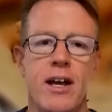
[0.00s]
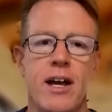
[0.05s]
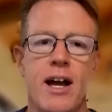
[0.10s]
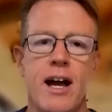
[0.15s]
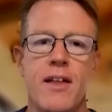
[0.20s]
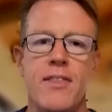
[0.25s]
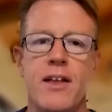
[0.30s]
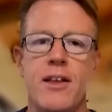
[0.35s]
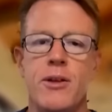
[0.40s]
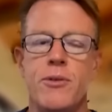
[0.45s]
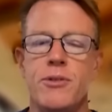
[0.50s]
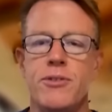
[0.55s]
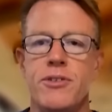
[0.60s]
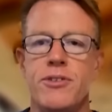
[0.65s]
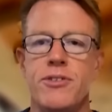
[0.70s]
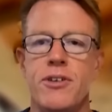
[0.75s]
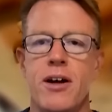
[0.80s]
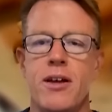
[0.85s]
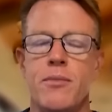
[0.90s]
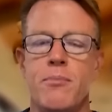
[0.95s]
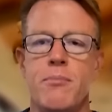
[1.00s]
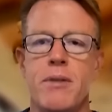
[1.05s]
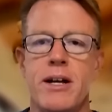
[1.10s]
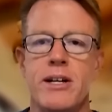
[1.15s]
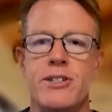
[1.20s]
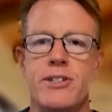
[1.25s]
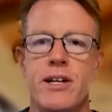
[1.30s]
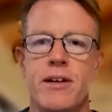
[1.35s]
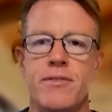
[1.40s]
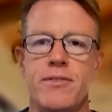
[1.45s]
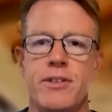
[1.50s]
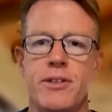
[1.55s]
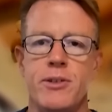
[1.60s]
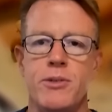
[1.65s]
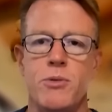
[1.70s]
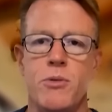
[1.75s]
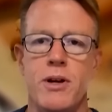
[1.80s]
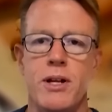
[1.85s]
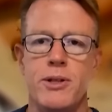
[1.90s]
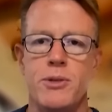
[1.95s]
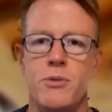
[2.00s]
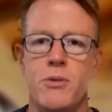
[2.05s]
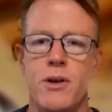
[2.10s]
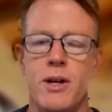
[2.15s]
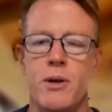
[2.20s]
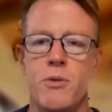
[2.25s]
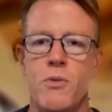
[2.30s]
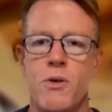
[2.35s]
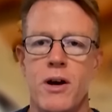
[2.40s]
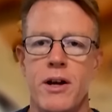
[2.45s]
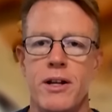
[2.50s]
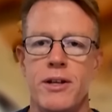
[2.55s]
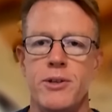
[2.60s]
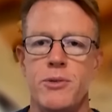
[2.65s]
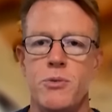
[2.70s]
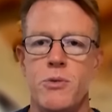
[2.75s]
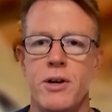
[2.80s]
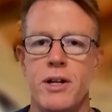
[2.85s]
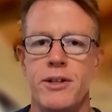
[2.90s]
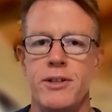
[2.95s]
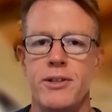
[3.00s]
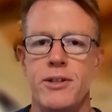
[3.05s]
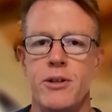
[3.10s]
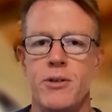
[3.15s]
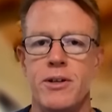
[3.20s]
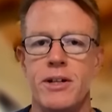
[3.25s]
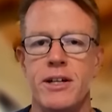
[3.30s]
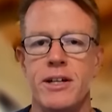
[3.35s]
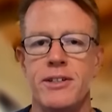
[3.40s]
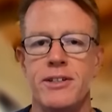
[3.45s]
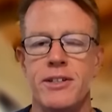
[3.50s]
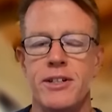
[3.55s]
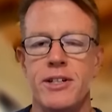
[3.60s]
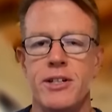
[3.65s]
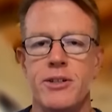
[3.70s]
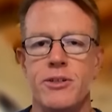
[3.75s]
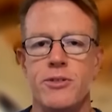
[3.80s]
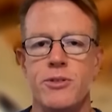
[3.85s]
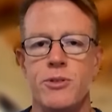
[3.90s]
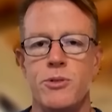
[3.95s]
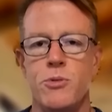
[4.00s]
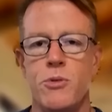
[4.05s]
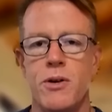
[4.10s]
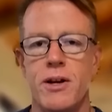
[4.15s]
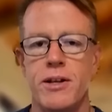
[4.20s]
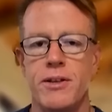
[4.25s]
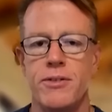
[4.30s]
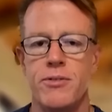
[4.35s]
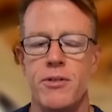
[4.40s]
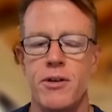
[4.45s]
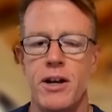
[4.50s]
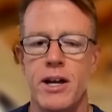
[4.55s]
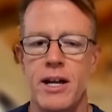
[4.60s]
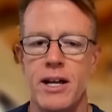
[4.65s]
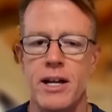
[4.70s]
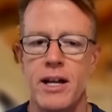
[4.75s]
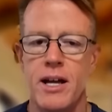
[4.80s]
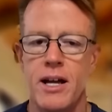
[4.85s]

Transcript: Then there was a sudden mix shift in 2021 and 22 and continues in 23.